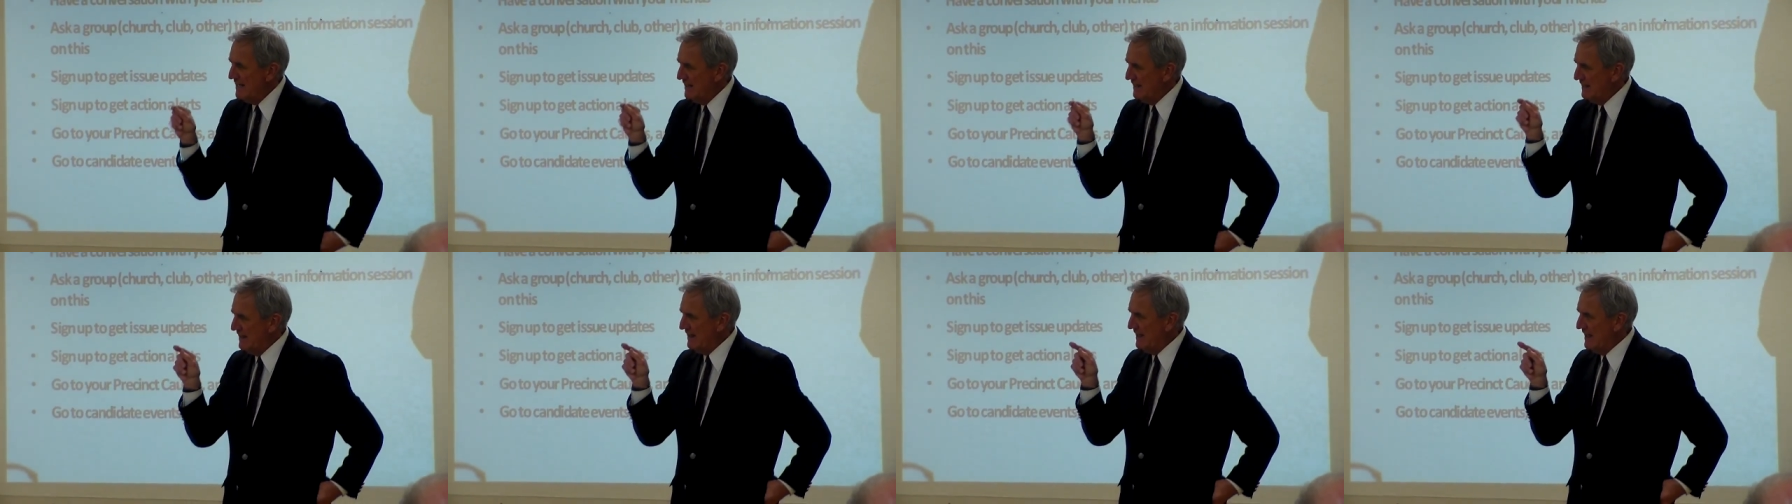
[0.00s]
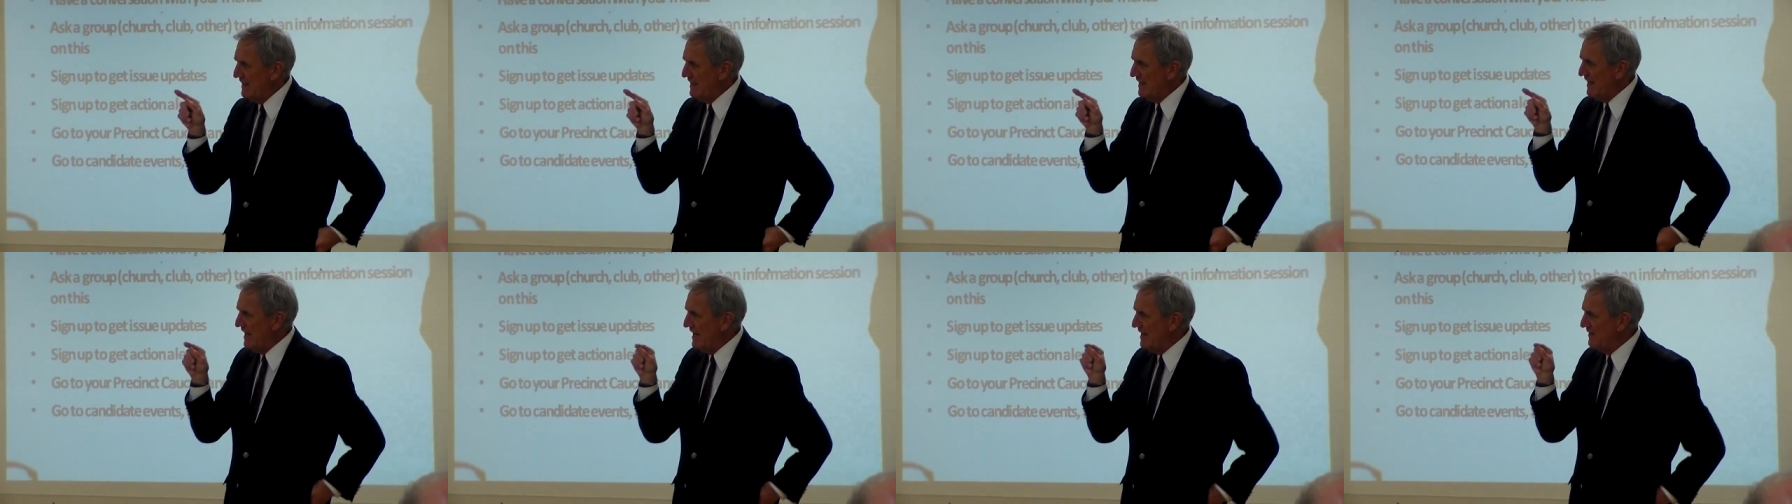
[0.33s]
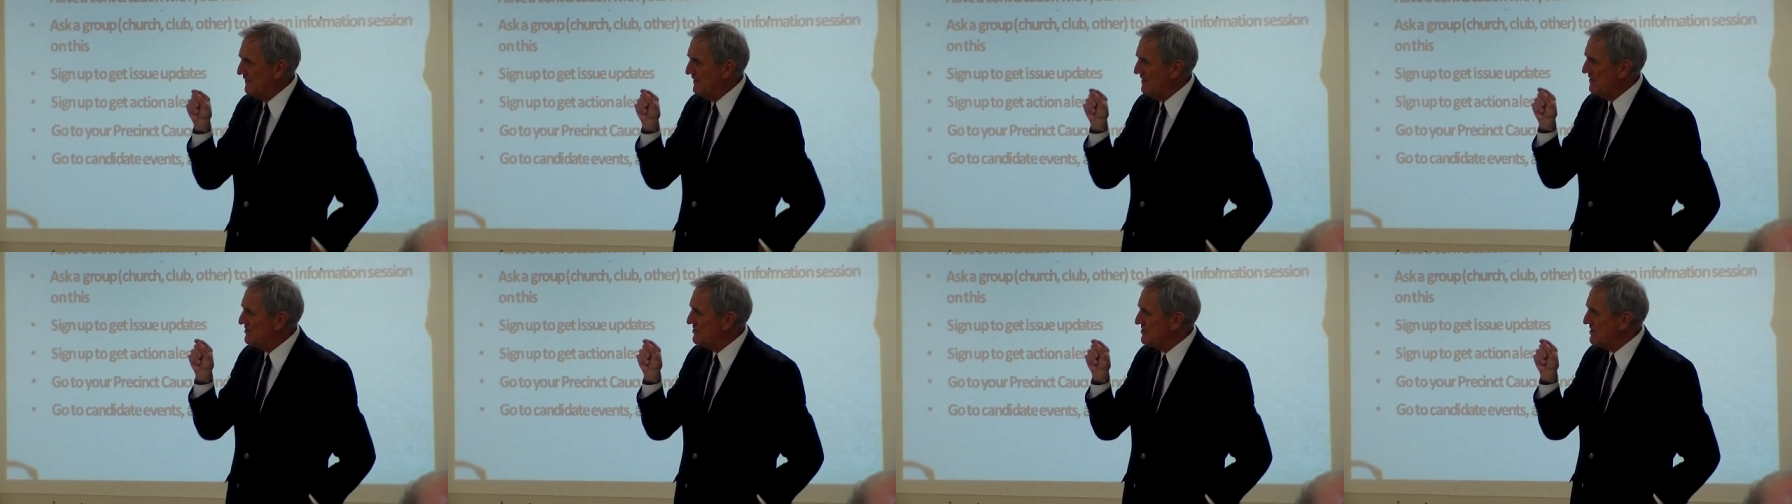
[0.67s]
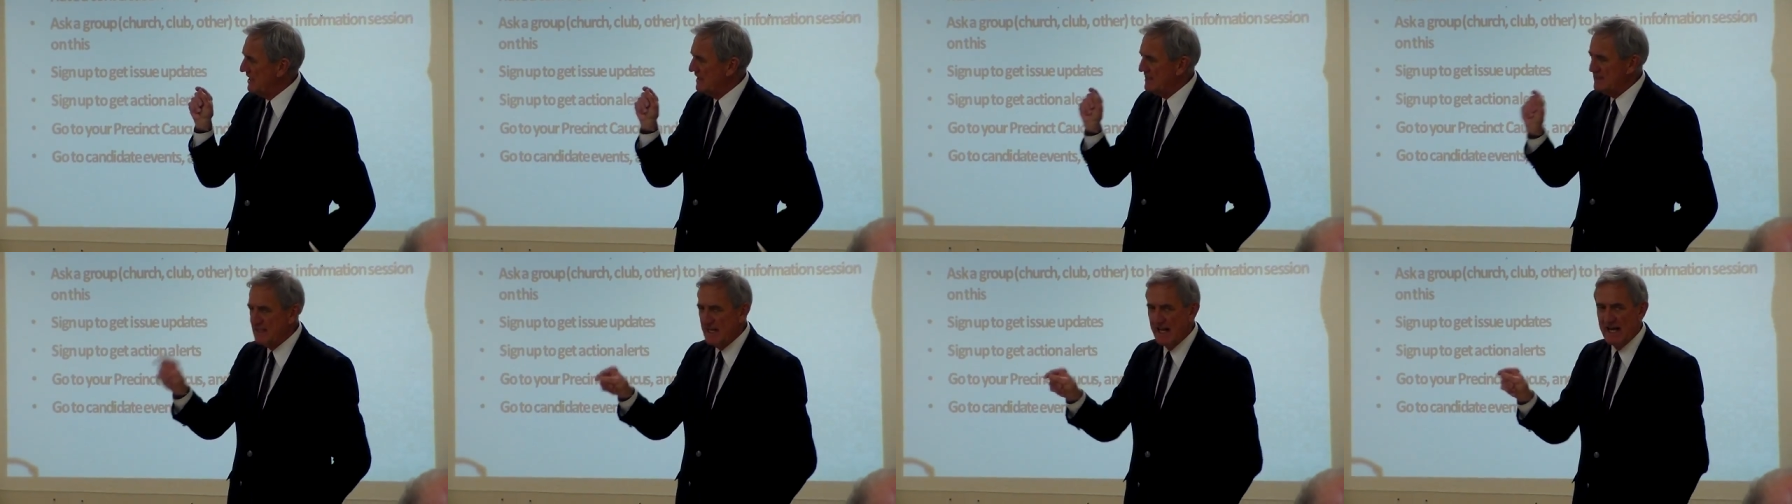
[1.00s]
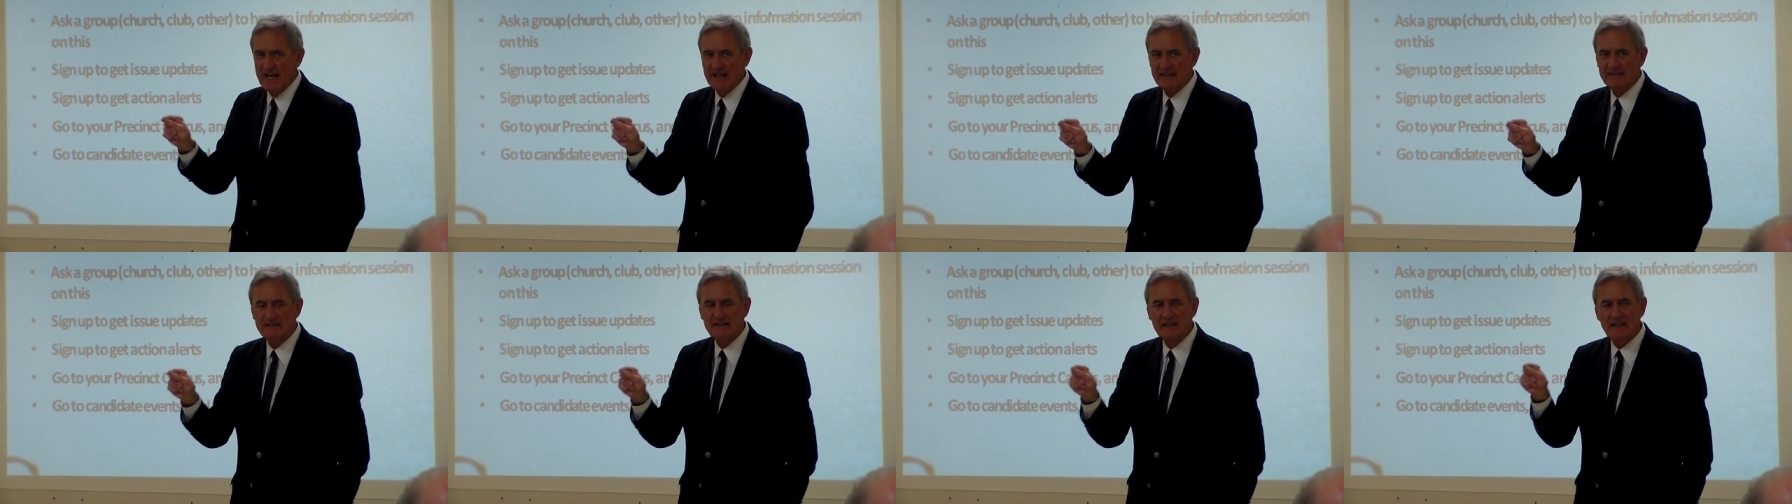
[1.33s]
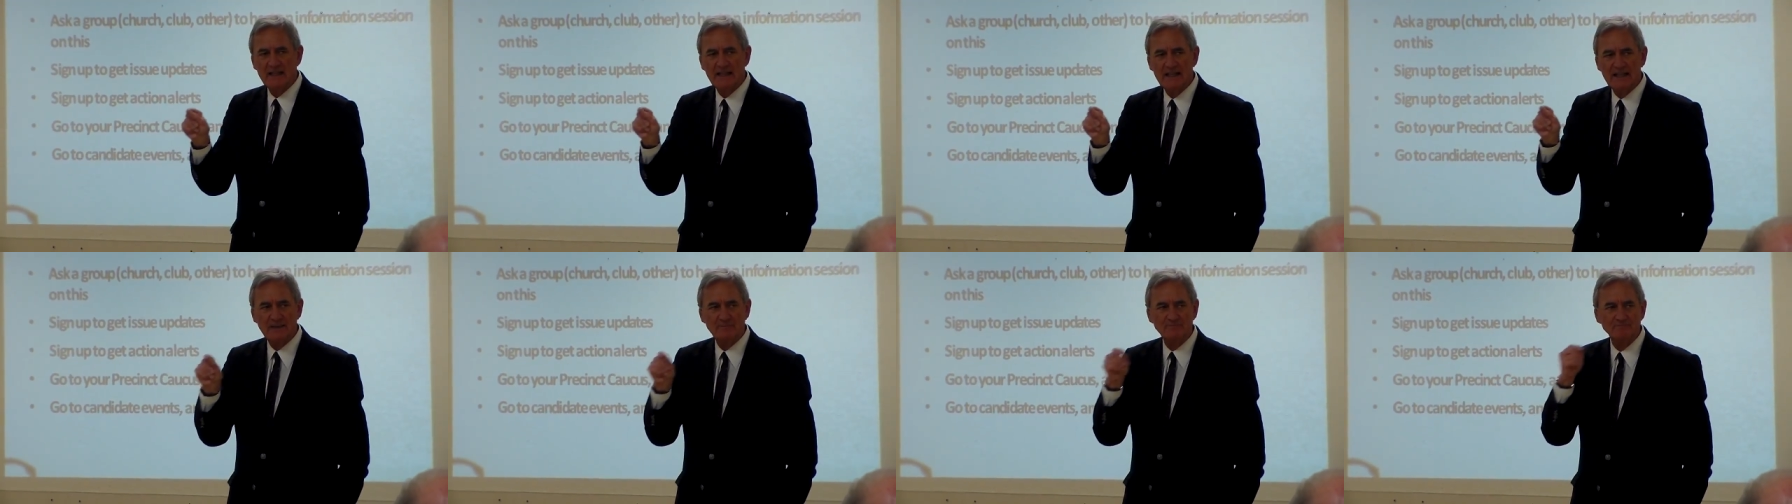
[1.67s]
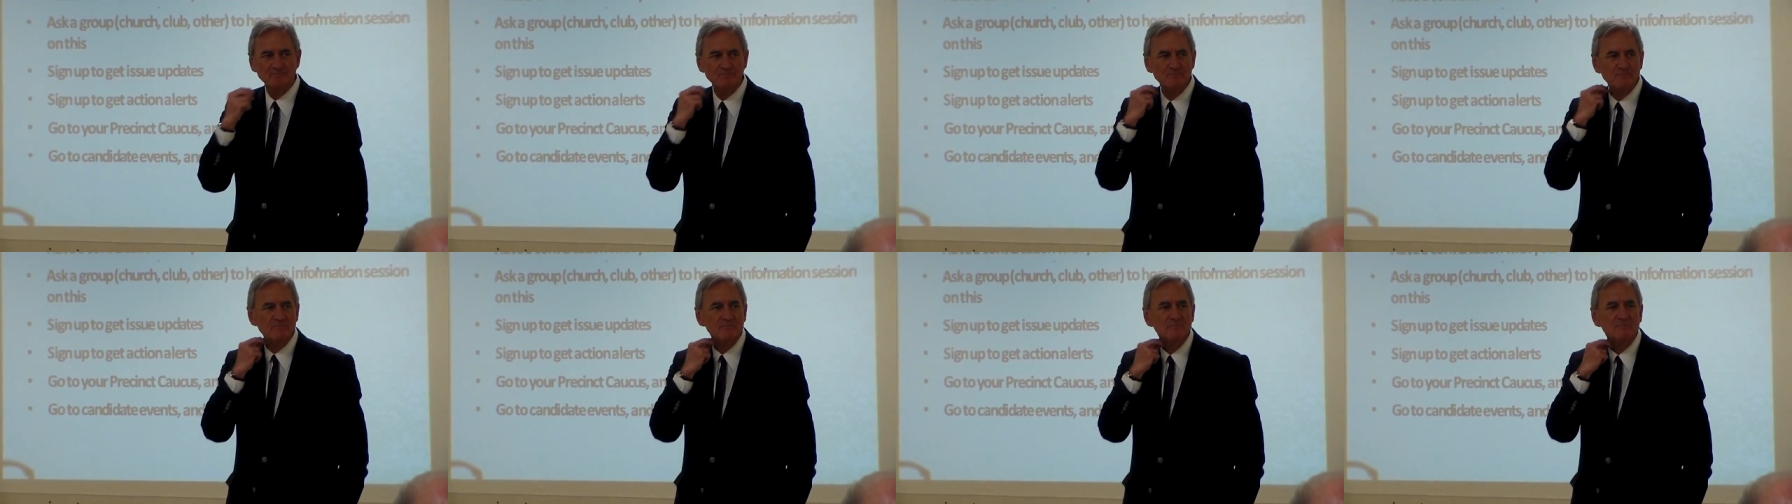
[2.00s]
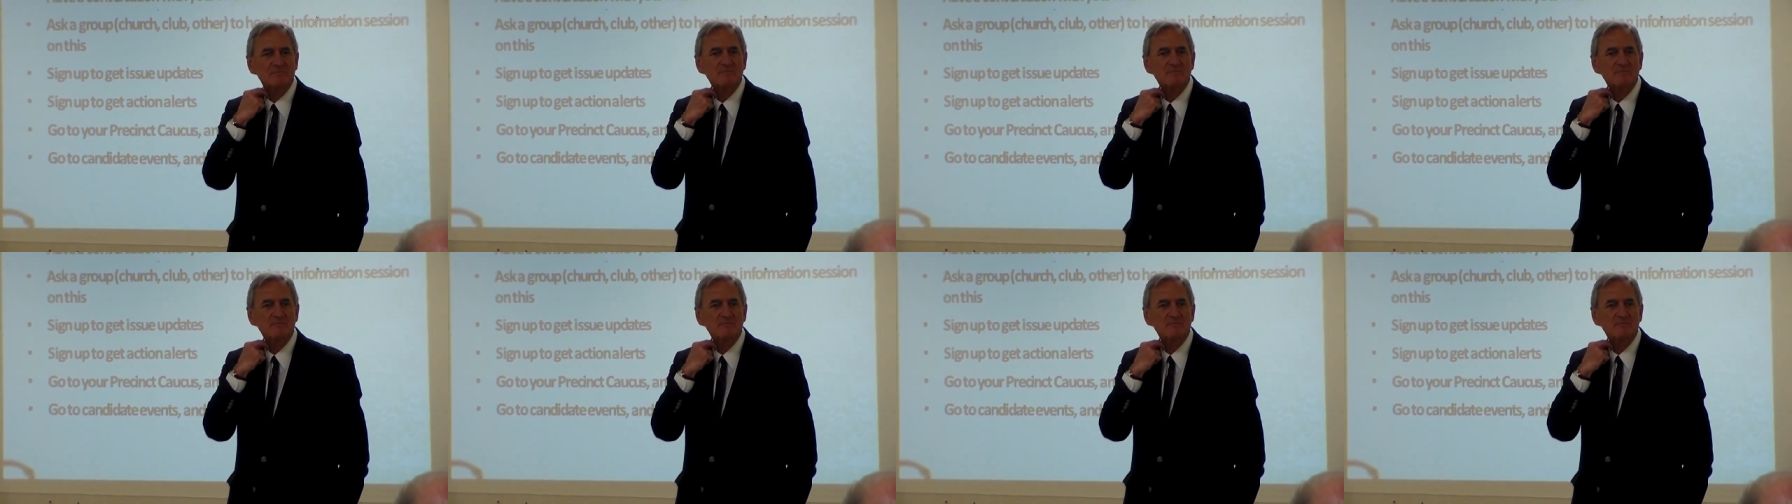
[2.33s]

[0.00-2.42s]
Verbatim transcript: And, and having said that, um,